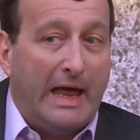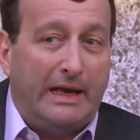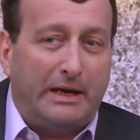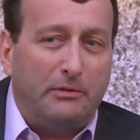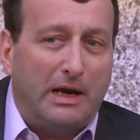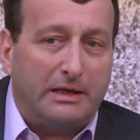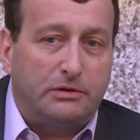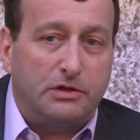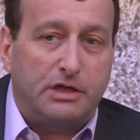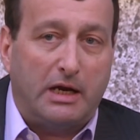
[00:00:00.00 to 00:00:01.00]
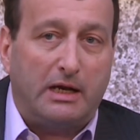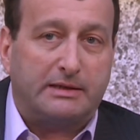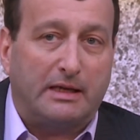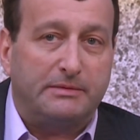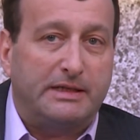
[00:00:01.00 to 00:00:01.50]
And I would like to share
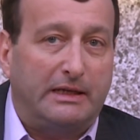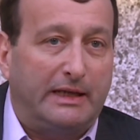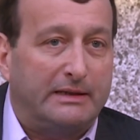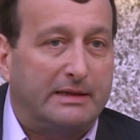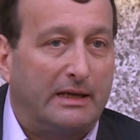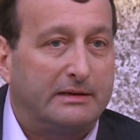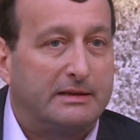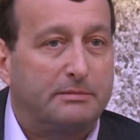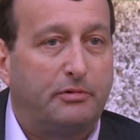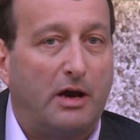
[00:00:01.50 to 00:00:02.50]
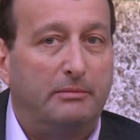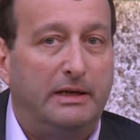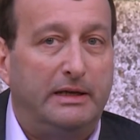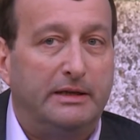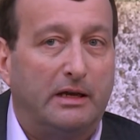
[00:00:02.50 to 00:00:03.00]
something that's
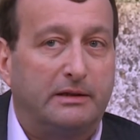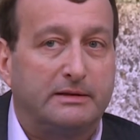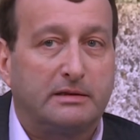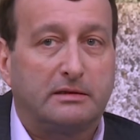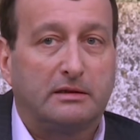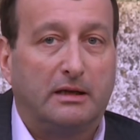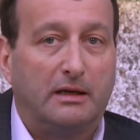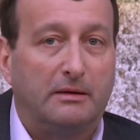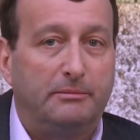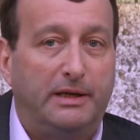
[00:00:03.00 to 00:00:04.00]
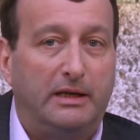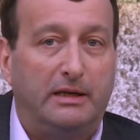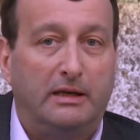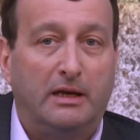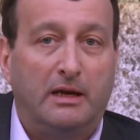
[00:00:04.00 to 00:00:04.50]
probably not
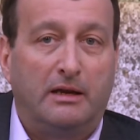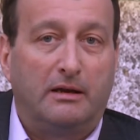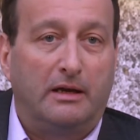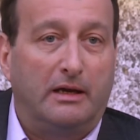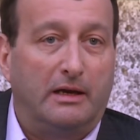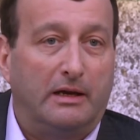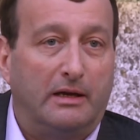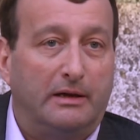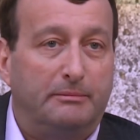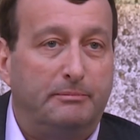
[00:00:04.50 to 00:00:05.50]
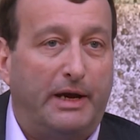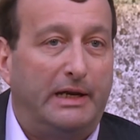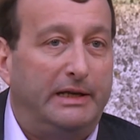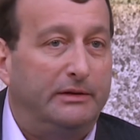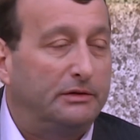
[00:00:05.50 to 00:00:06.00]

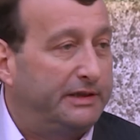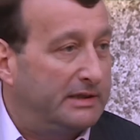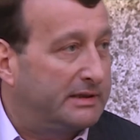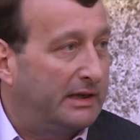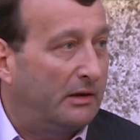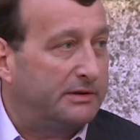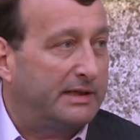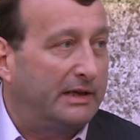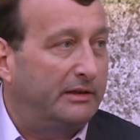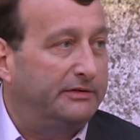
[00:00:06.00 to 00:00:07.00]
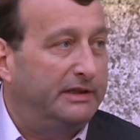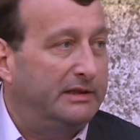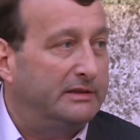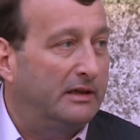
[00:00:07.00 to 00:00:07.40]
barely noticed outside of the